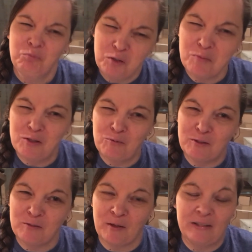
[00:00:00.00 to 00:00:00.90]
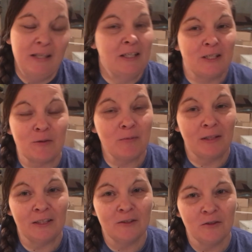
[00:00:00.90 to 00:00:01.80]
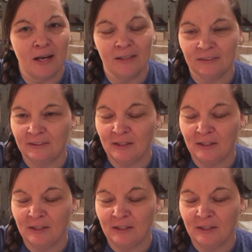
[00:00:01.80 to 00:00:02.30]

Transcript: Pretty much once a month. Gives me money to do that.